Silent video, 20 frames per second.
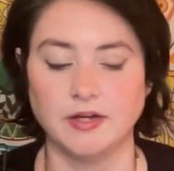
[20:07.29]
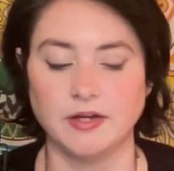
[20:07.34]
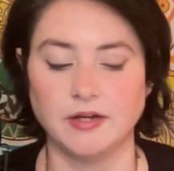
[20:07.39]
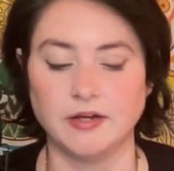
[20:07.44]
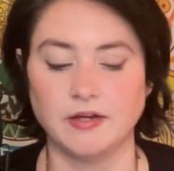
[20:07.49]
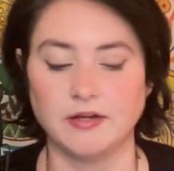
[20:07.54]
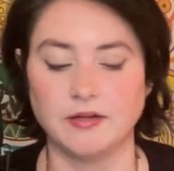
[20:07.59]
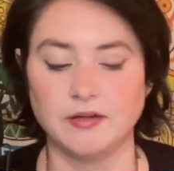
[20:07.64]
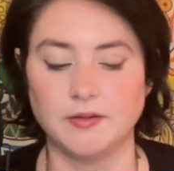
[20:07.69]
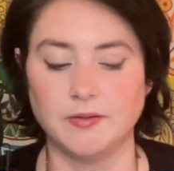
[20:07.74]

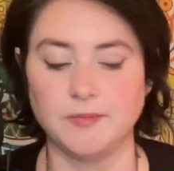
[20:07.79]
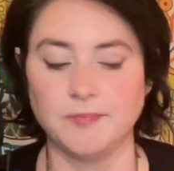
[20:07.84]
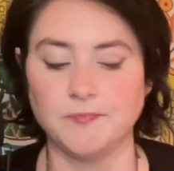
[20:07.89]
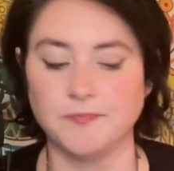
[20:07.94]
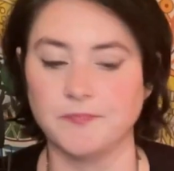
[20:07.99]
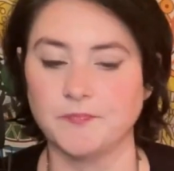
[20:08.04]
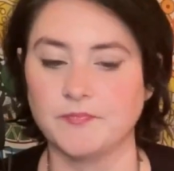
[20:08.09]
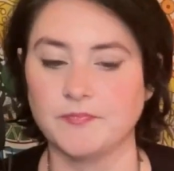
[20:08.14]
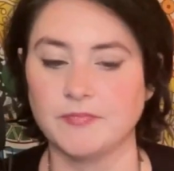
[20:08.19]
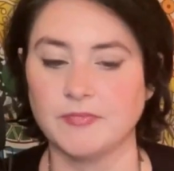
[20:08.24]

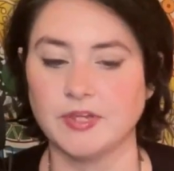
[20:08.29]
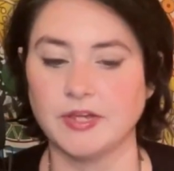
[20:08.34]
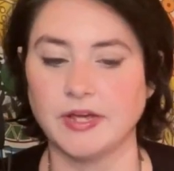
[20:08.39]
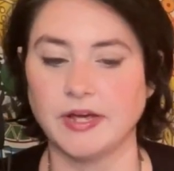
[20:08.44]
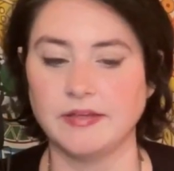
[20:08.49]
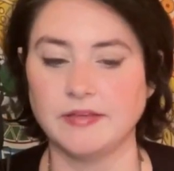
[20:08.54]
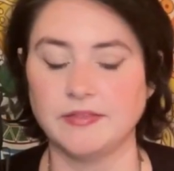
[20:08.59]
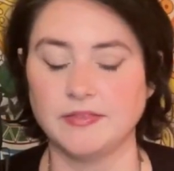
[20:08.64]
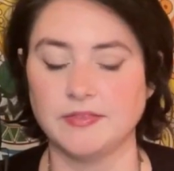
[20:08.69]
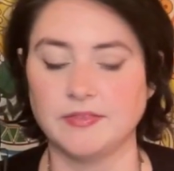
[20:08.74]

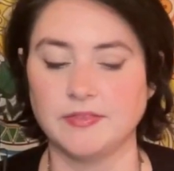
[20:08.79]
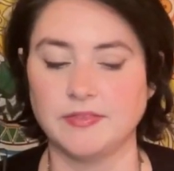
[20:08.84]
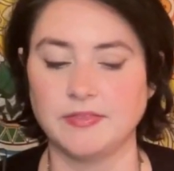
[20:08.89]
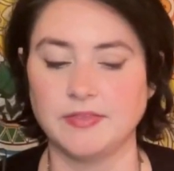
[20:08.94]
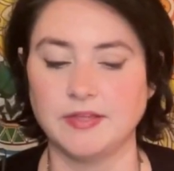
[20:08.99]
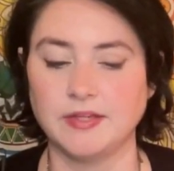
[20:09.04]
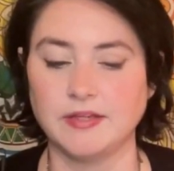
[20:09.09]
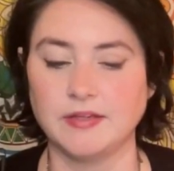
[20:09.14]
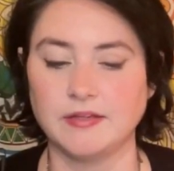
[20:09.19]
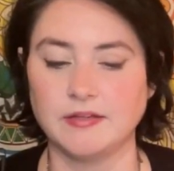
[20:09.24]
I
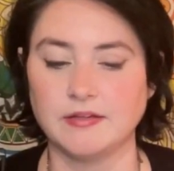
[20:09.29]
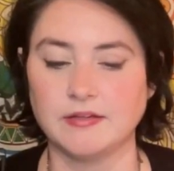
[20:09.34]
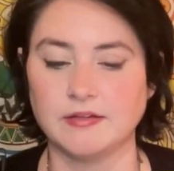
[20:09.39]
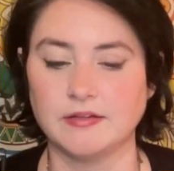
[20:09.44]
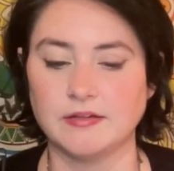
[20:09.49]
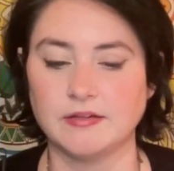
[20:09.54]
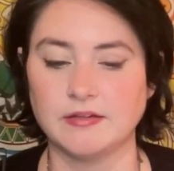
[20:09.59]
think,